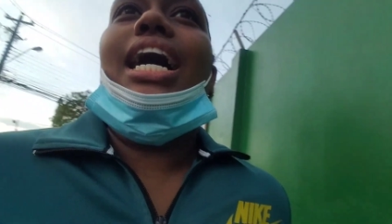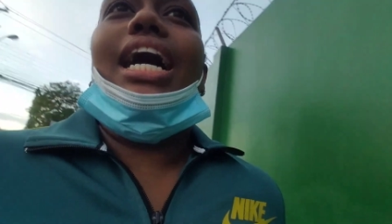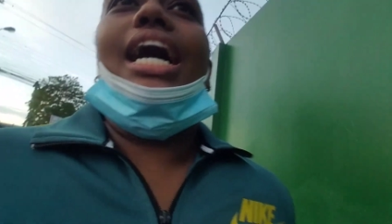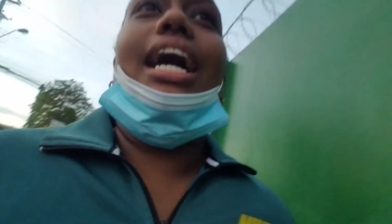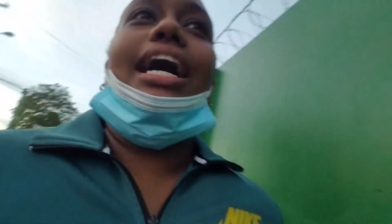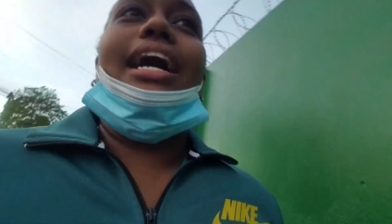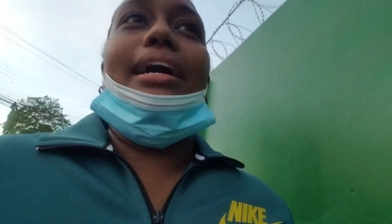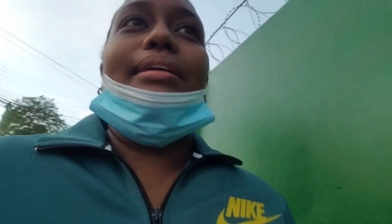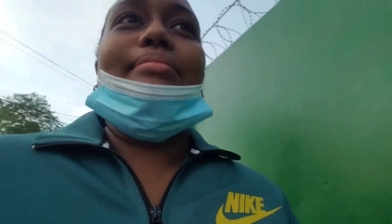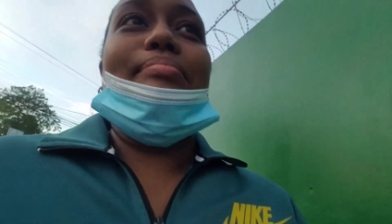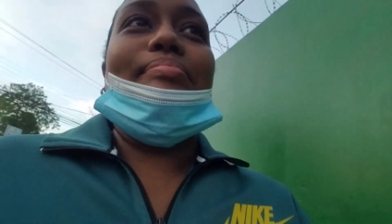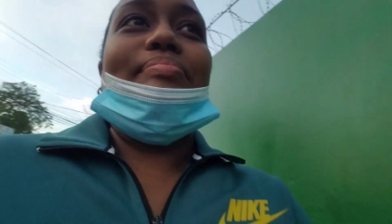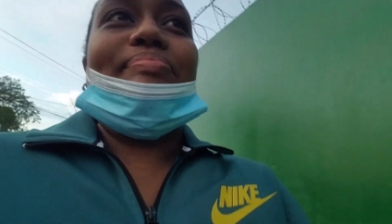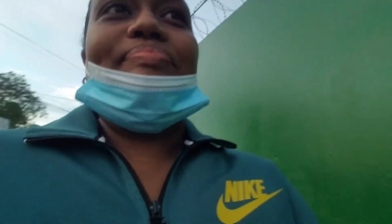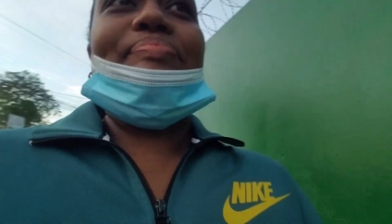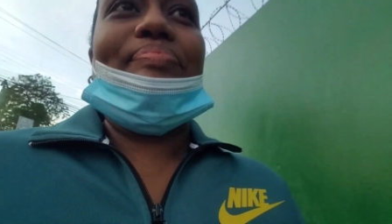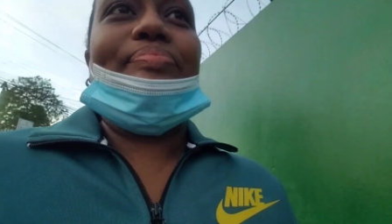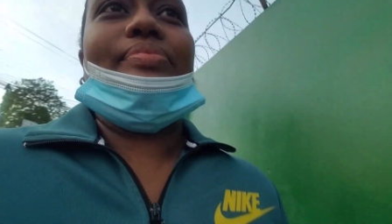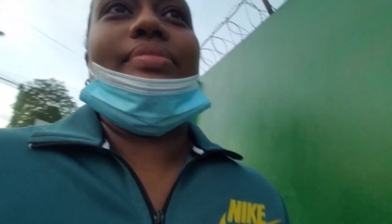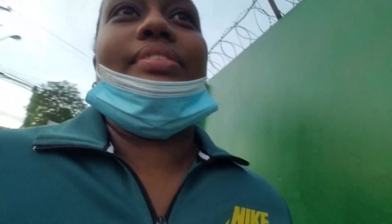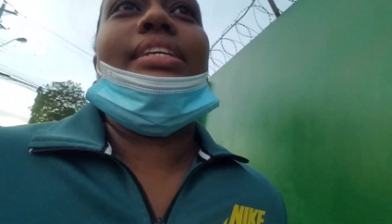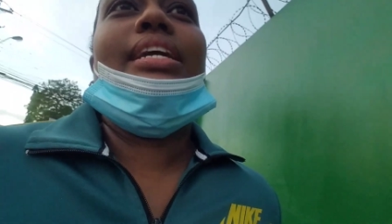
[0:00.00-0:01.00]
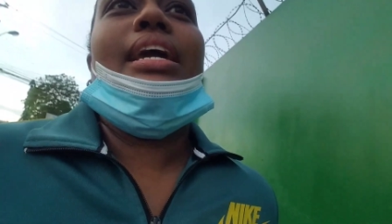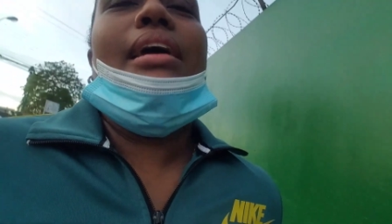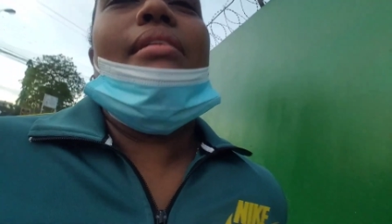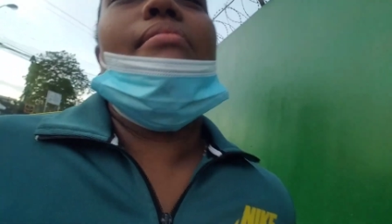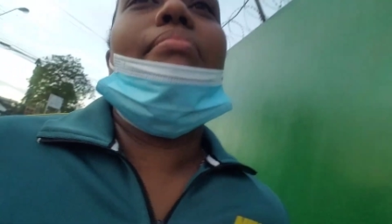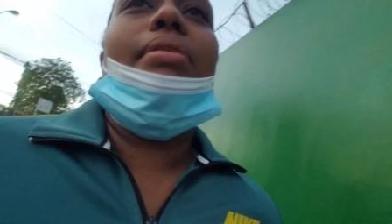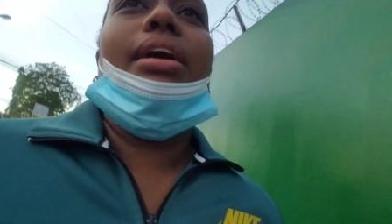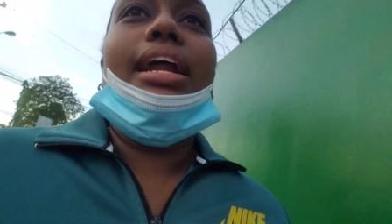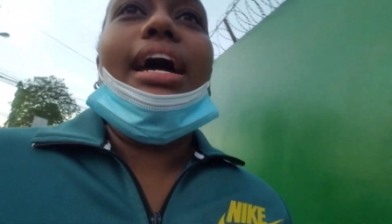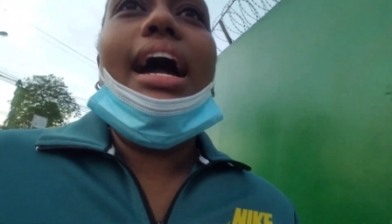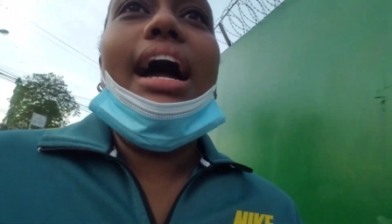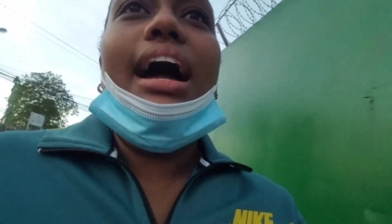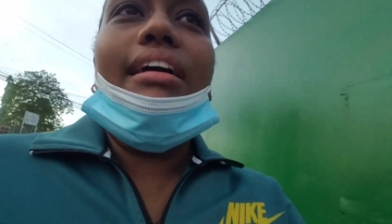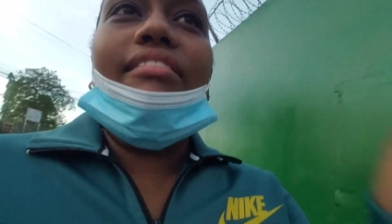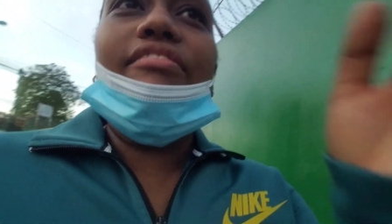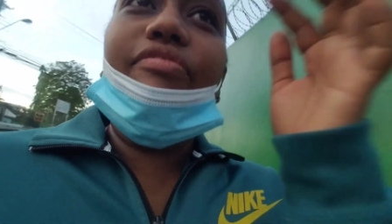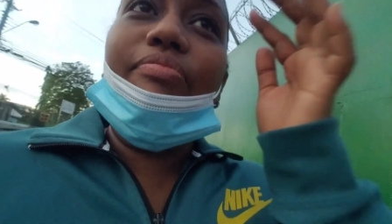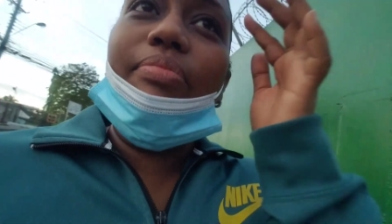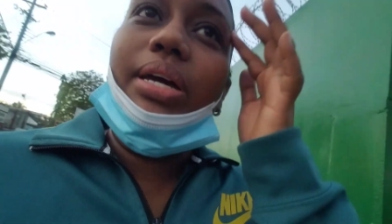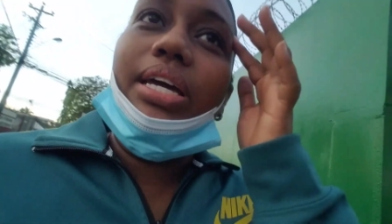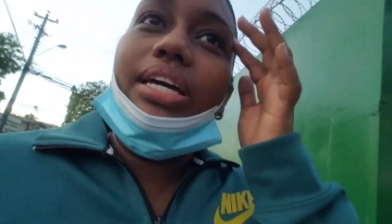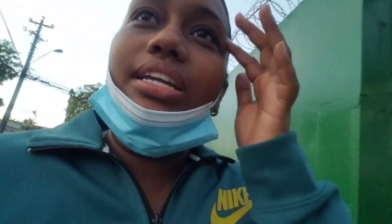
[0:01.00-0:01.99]
Um, but I
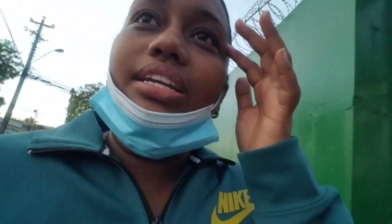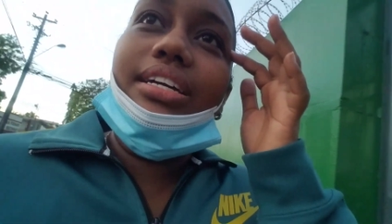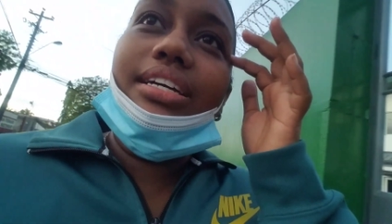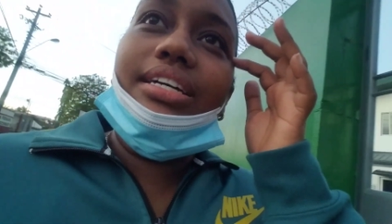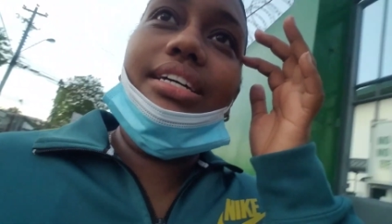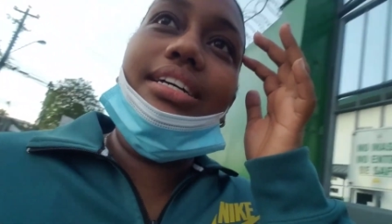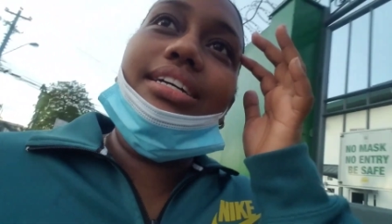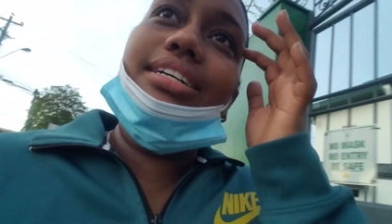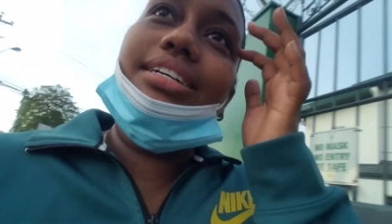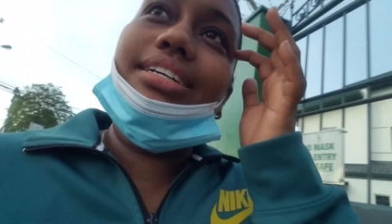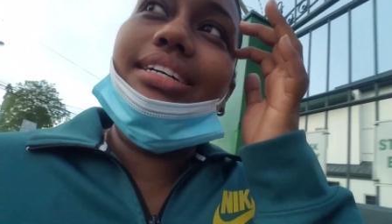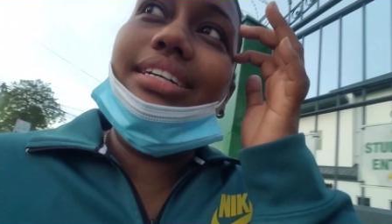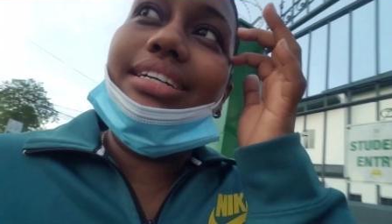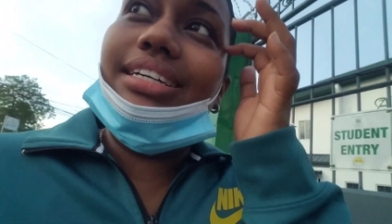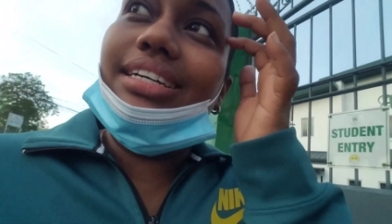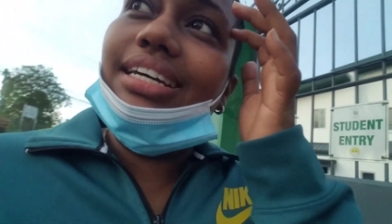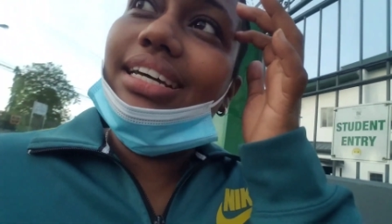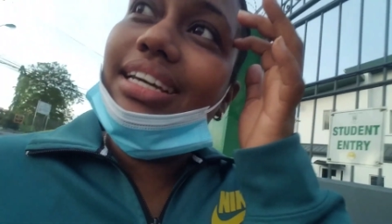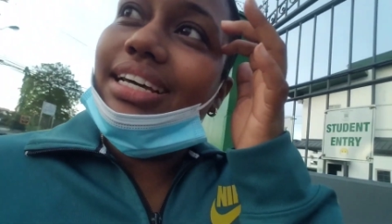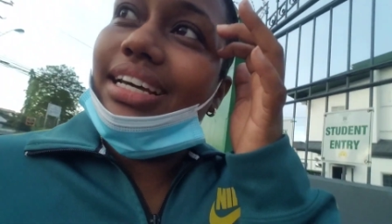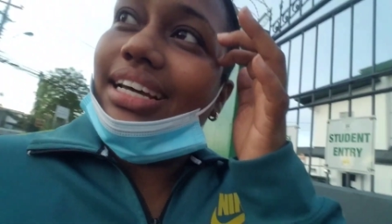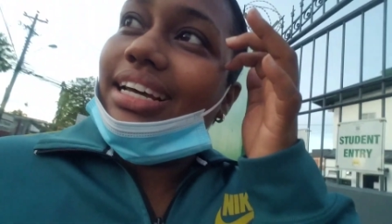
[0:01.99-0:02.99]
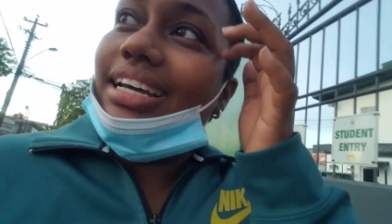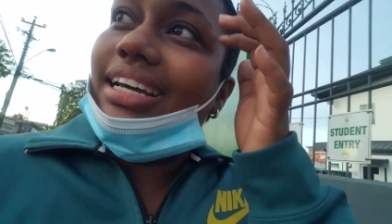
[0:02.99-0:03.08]
have been